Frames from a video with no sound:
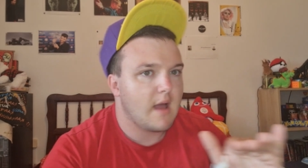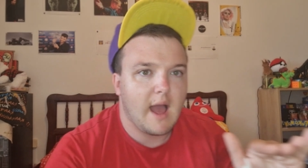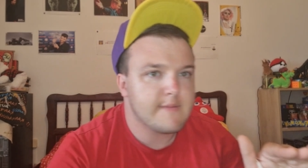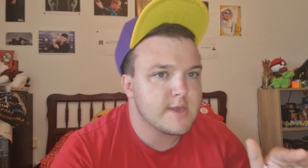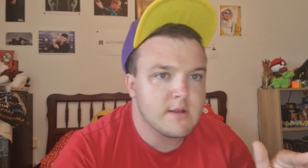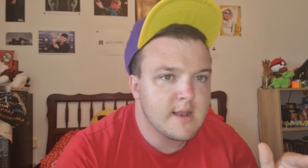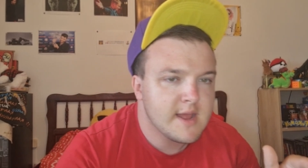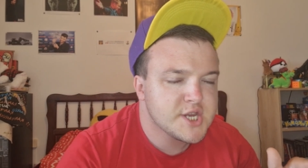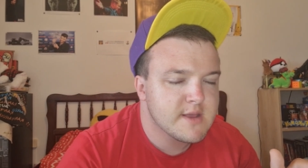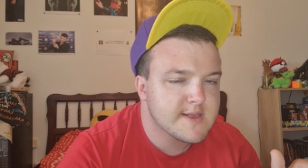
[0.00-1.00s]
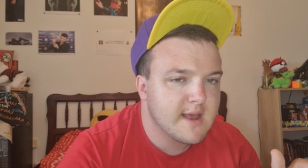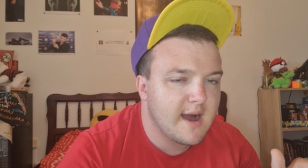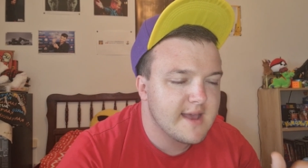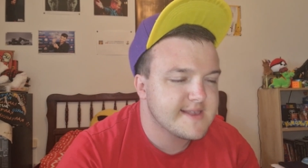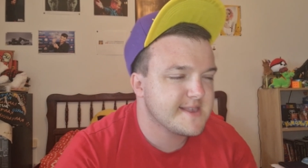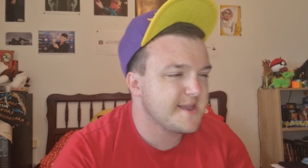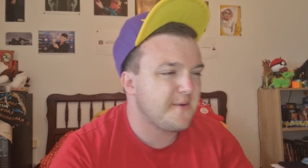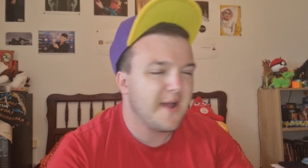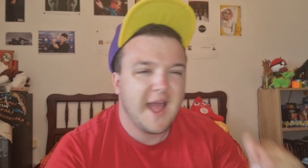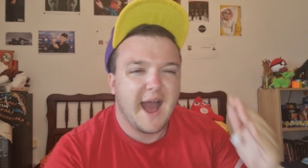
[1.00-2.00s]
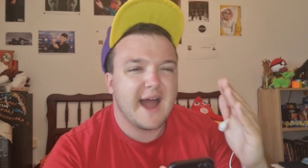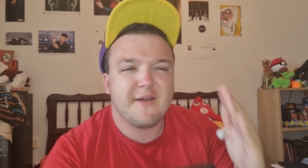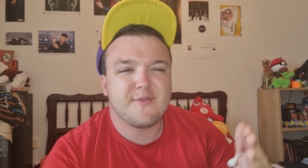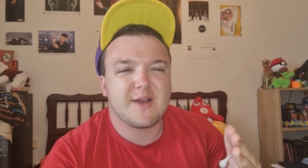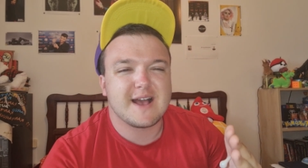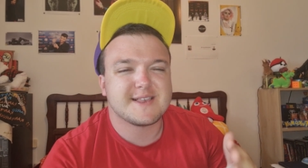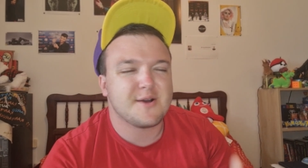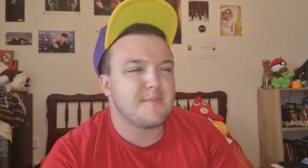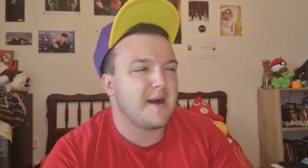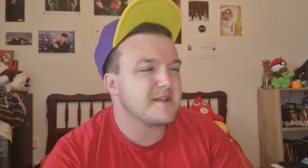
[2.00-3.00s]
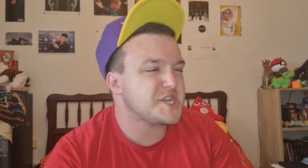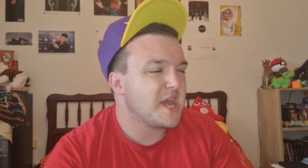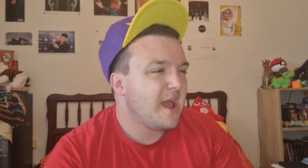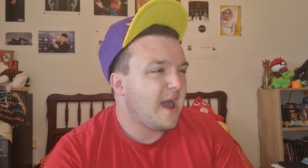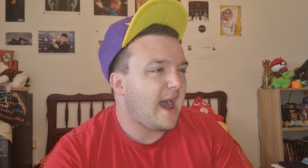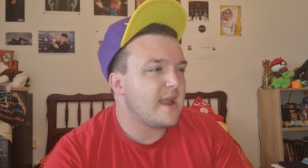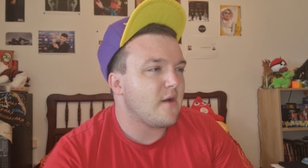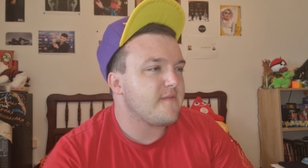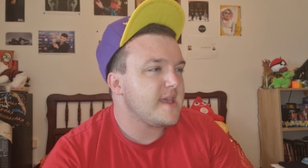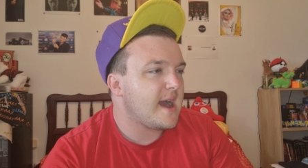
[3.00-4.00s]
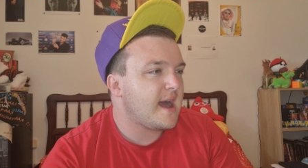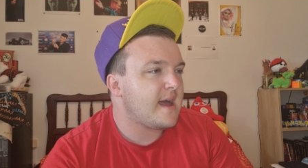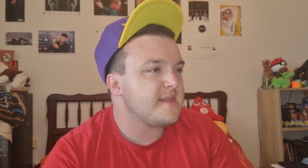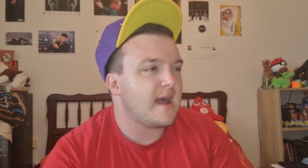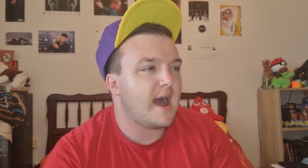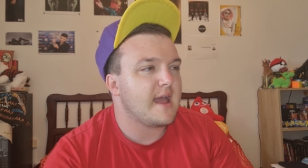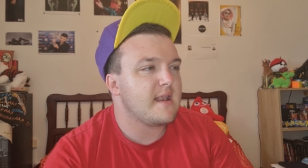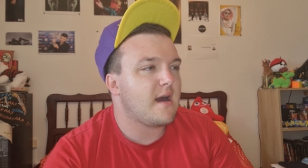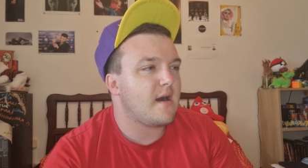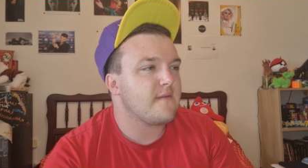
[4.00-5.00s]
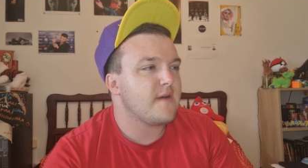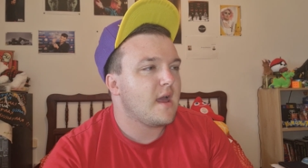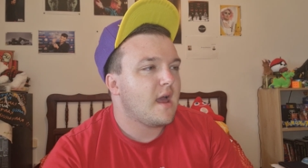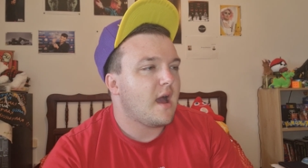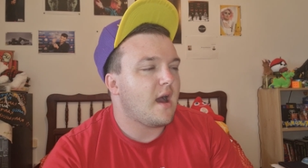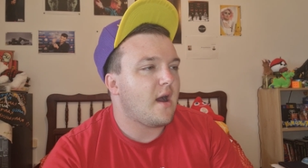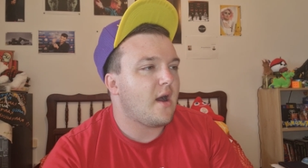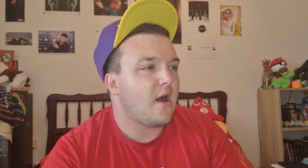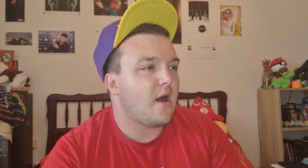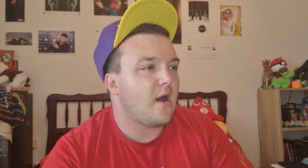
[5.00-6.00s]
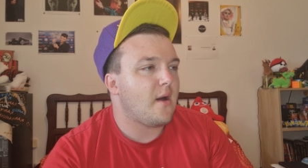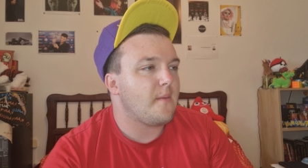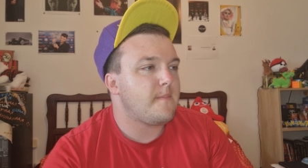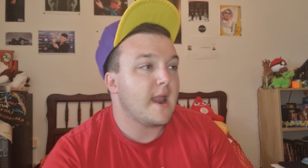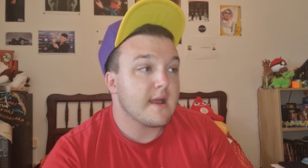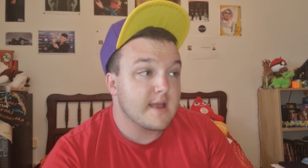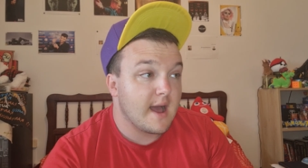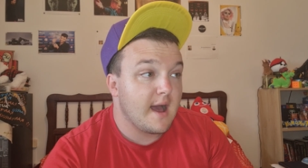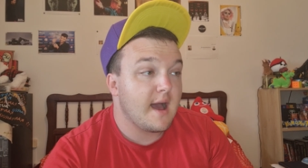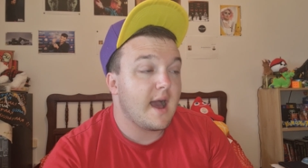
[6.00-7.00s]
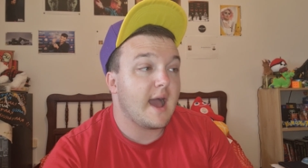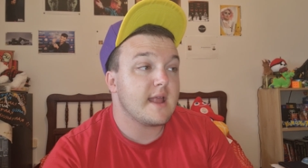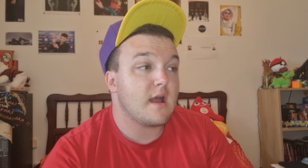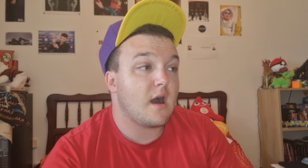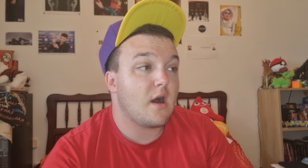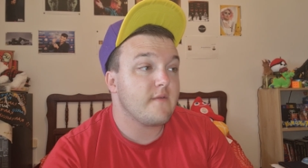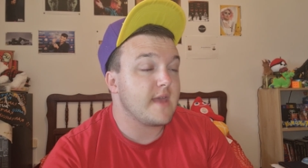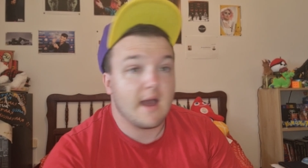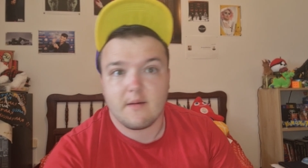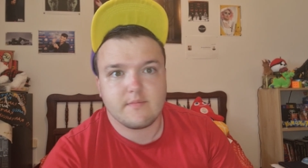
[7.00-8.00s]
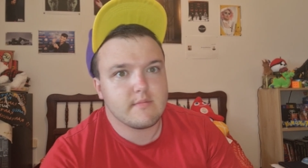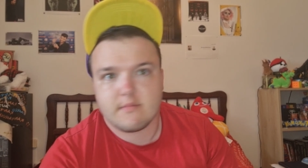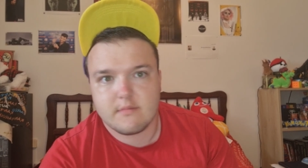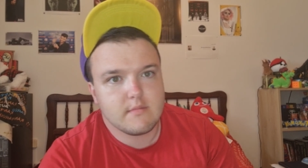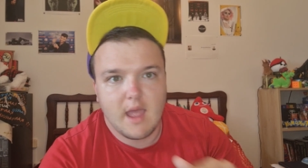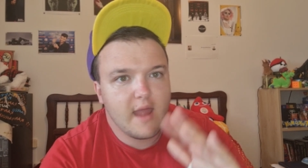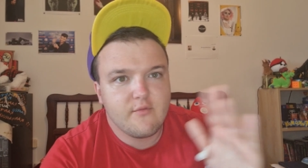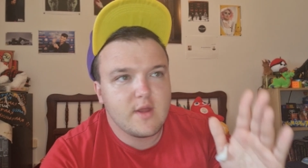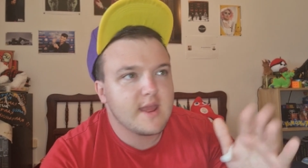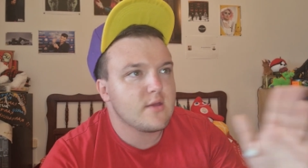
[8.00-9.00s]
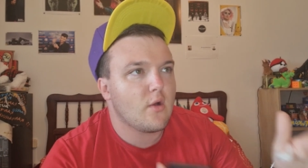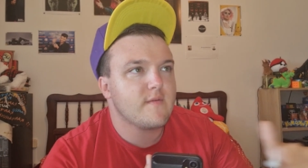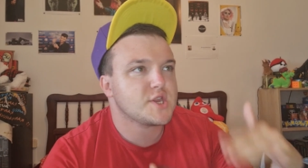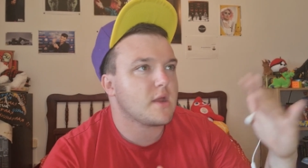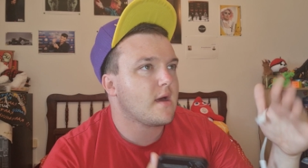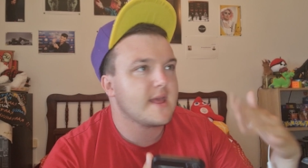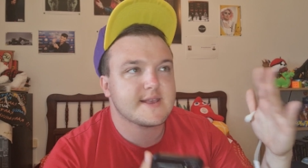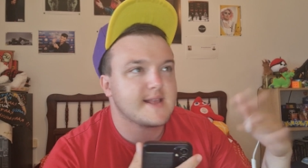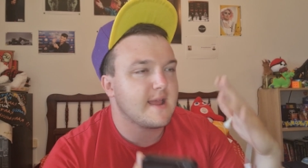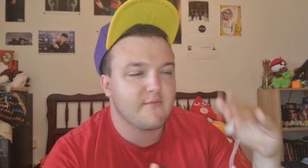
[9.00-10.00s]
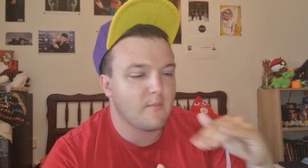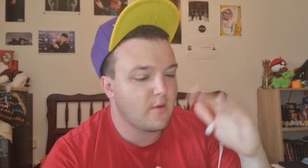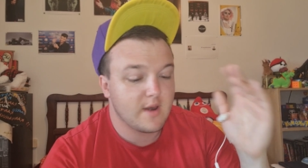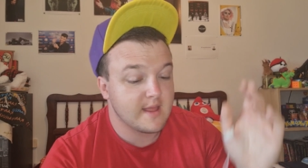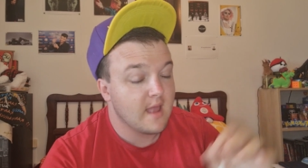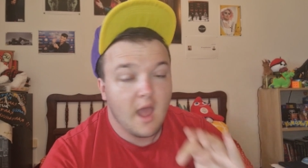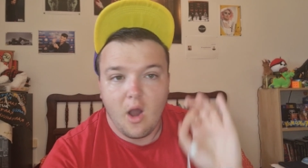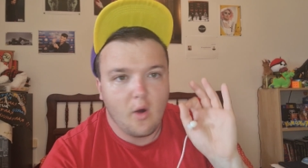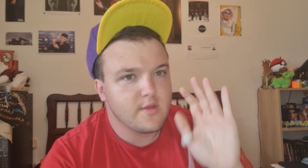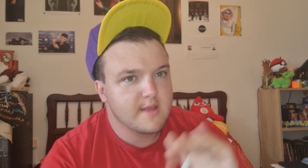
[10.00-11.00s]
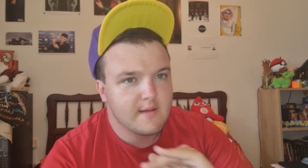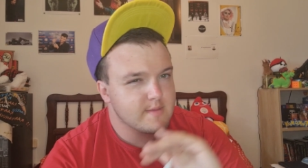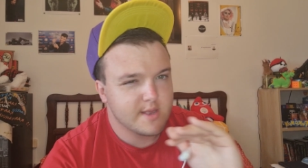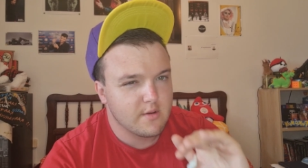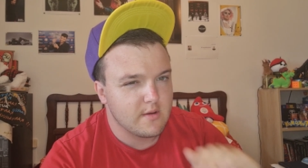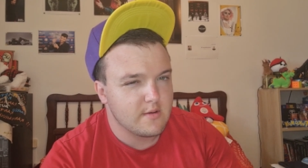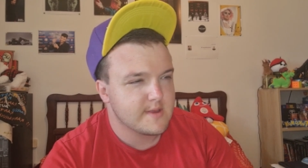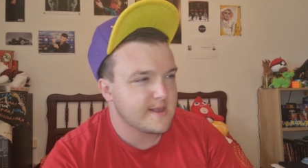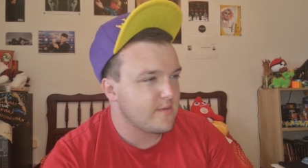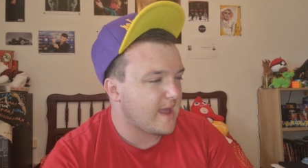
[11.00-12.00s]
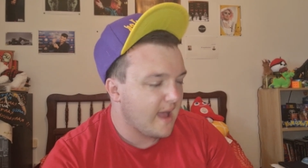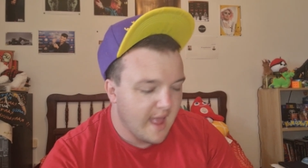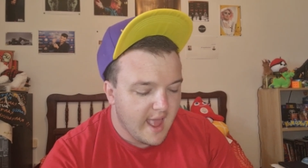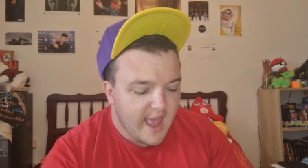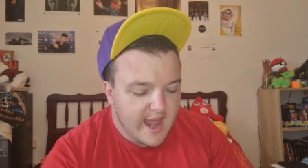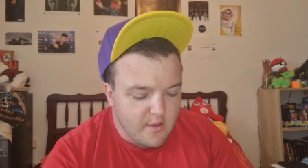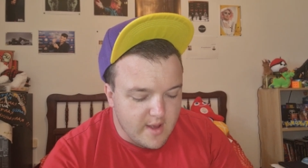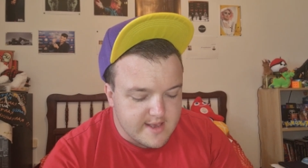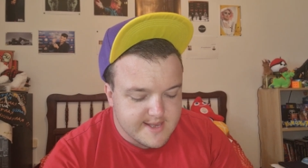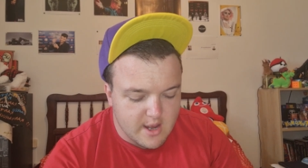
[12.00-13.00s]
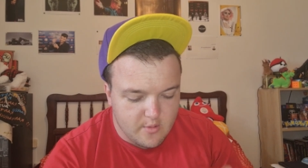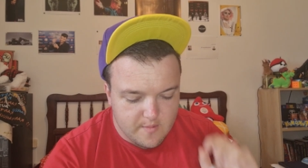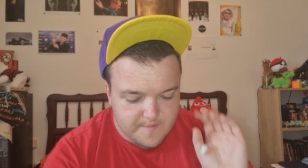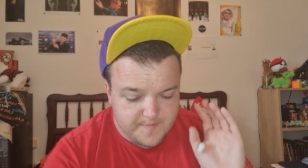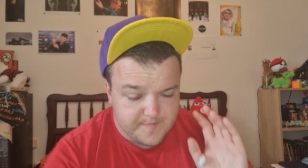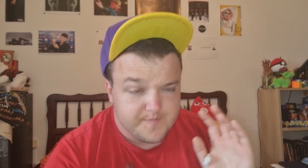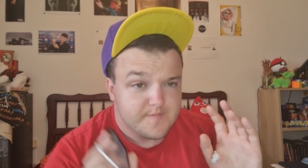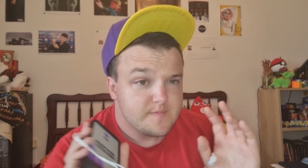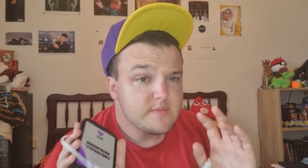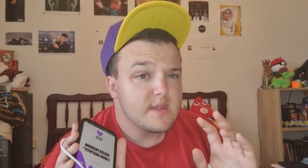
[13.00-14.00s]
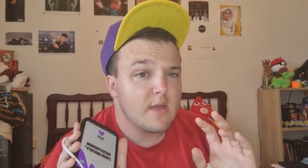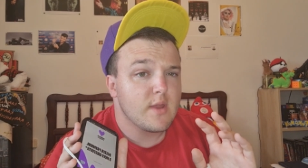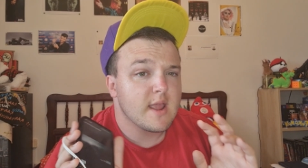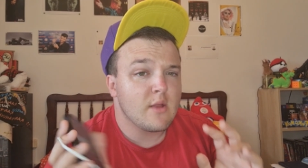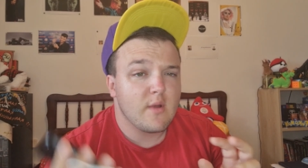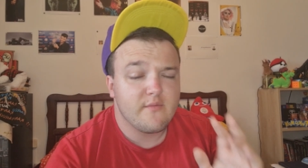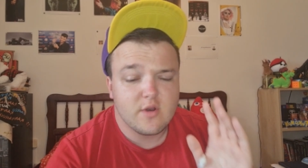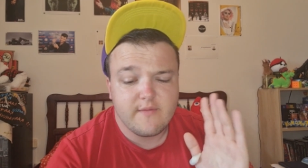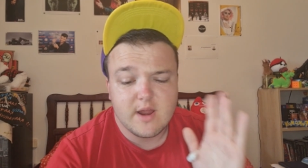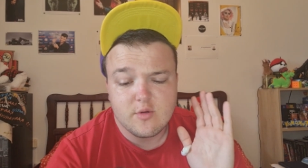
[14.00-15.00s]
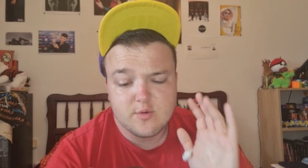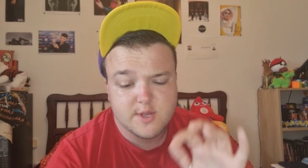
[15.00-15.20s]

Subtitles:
absolute legends, guys. So I love you guys so much. I love Jan. I love Blanka. I love, yeah, every Eurovision artist like from Poland all the time. So good. So yeah. Anyway, so I really can't wait for the video to